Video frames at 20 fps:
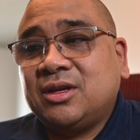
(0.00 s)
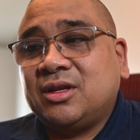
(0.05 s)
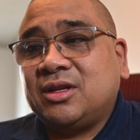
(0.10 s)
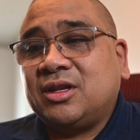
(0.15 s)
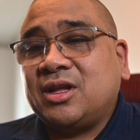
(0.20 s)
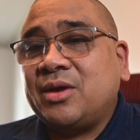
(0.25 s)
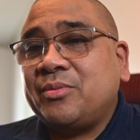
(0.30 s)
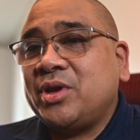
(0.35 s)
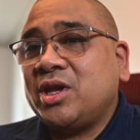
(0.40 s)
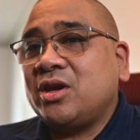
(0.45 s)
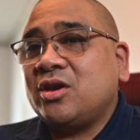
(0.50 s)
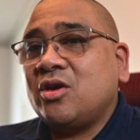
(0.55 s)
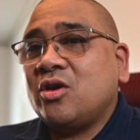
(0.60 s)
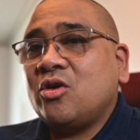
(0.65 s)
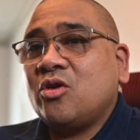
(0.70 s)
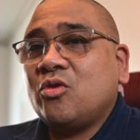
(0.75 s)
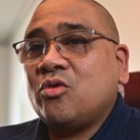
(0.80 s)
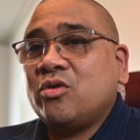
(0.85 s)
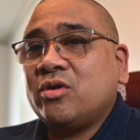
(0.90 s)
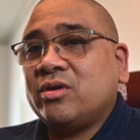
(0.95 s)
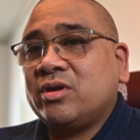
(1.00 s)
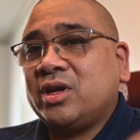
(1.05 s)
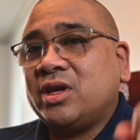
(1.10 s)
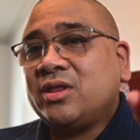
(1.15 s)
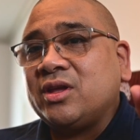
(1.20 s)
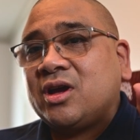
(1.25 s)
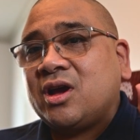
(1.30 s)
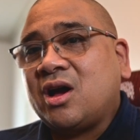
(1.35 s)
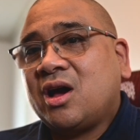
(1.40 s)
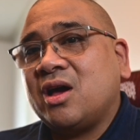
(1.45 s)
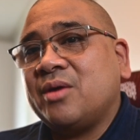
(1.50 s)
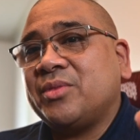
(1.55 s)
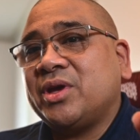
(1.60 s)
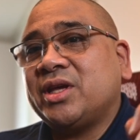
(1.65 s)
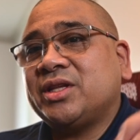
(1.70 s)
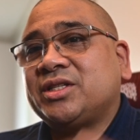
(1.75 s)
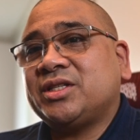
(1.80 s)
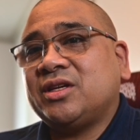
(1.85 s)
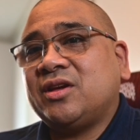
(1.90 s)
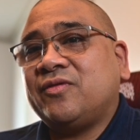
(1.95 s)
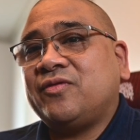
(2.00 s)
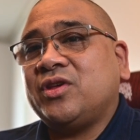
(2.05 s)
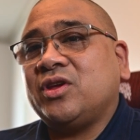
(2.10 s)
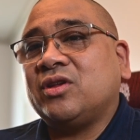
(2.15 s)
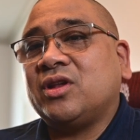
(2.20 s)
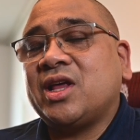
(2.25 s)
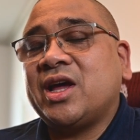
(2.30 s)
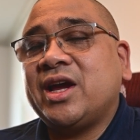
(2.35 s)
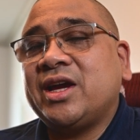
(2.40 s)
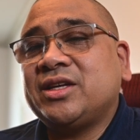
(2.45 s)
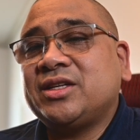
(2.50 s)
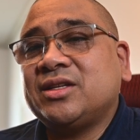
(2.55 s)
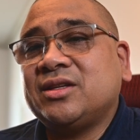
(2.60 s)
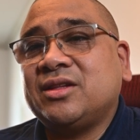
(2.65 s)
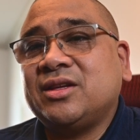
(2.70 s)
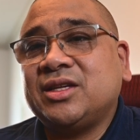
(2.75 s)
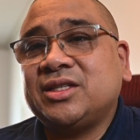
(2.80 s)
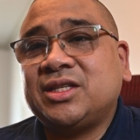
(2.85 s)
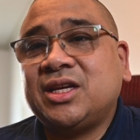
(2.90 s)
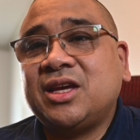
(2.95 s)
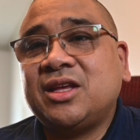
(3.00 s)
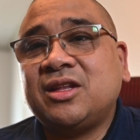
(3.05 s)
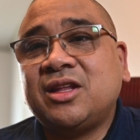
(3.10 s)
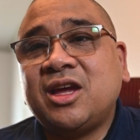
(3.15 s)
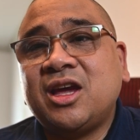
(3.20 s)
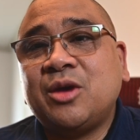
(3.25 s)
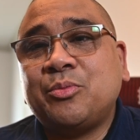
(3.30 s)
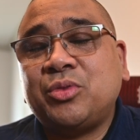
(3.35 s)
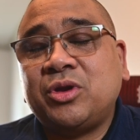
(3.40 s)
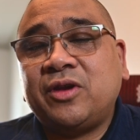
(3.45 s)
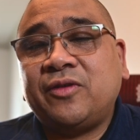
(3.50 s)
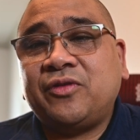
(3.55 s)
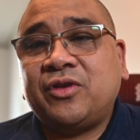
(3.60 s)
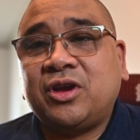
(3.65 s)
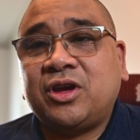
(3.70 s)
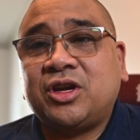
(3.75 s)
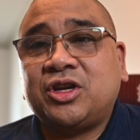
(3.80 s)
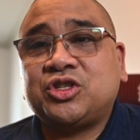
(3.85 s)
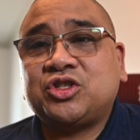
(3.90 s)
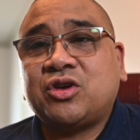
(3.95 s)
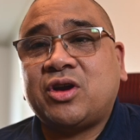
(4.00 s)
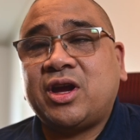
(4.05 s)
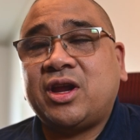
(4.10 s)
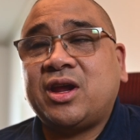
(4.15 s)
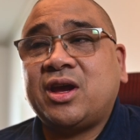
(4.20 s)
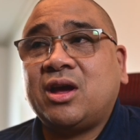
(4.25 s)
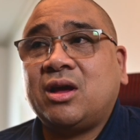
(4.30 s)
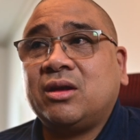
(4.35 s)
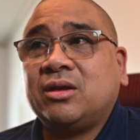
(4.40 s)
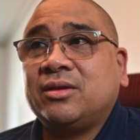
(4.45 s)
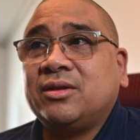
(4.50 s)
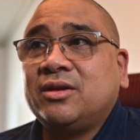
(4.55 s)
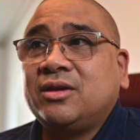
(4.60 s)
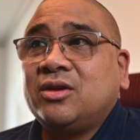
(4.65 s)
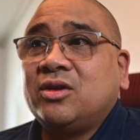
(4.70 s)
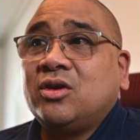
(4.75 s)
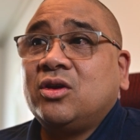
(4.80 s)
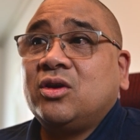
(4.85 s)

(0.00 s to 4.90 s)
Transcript: Let me know in the comments if you liked this headlamp and if you're gonna try it out.